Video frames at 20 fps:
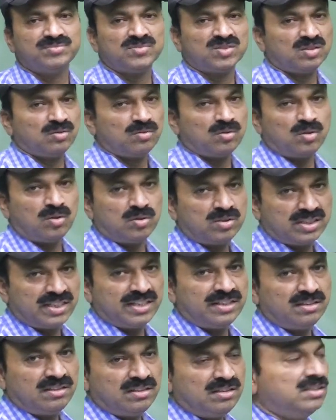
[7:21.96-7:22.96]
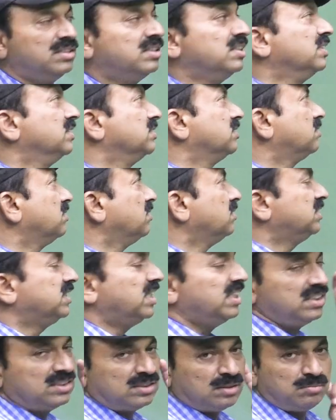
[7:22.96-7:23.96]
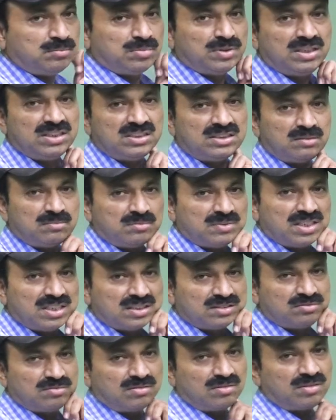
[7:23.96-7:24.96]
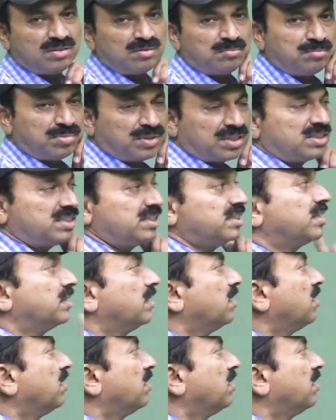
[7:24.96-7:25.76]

Okay, got idea? So Jainism, Buddhism, that is one of the important.